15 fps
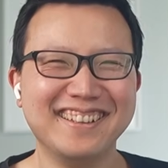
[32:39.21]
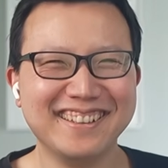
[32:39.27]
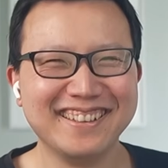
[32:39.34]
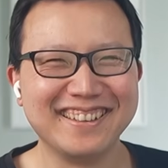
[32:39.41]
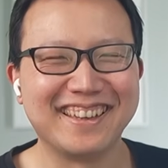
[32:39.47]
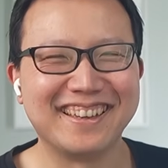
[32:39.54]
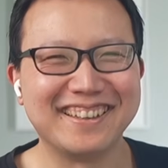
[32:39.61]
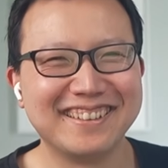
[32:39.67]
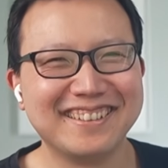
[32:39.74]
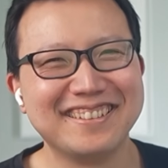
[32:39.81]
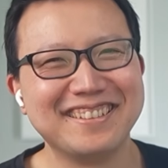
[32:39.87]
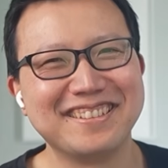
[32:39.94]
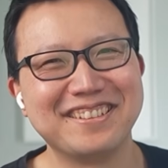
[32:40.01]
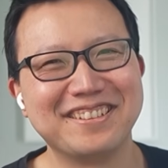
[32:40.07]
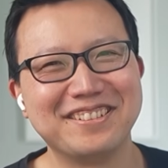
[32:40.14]
Yeah.
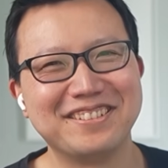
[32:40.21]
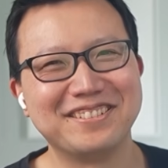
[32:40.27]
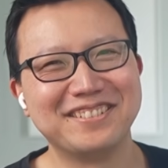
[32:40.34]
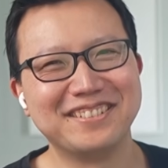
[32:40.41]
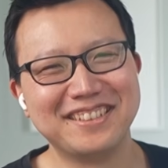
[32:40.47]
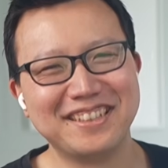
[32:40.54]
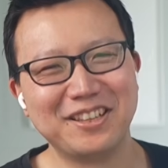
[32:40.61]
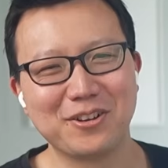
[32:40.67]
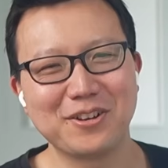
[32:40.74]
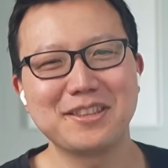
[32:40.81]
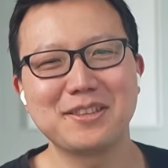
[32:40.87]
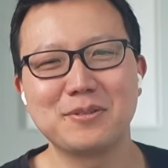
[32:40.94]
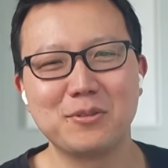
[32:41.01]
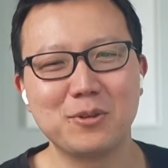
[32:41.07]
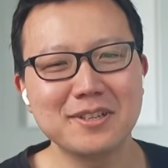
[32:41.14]
So look at
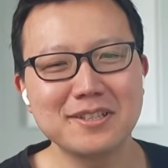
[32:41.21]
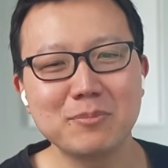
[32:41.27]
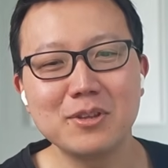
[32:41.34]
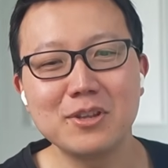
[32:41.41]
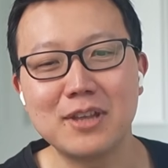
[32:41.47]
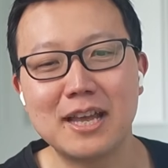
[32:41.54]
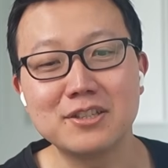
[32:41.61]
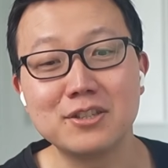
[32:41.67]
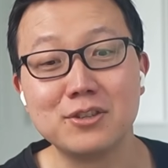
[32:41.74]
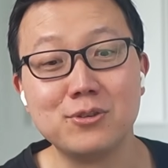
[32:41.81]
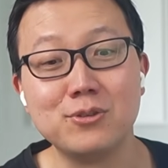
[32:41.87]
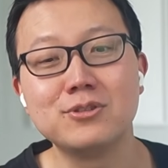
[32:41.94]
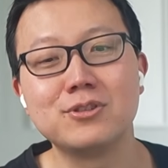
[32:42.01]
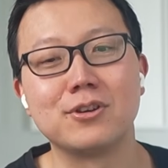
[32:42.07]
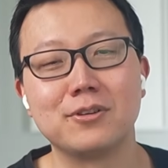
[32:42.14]
something as a
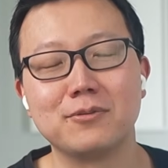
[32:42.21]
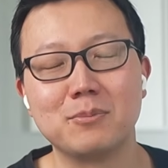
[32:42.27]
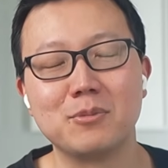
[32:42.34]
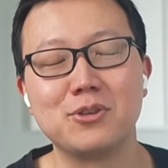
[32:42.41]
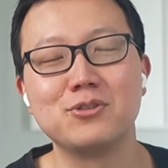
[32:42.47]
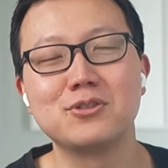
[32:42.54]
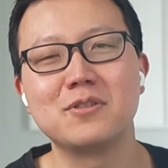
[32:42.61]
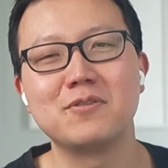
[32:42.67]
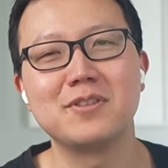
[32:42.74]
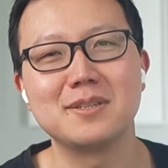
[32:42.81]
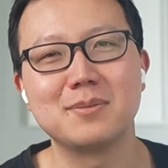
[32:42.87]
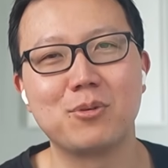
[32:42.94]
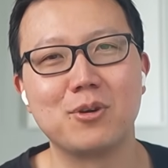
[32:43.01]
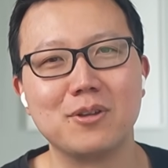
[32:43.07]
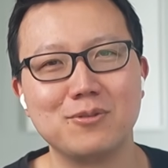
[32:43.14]
user from a user
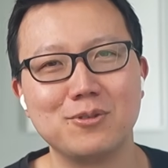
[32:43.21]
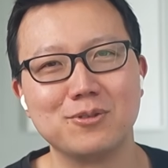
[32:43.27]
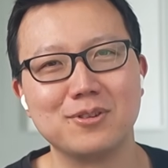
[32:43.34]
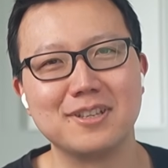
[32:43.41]
facing point of view.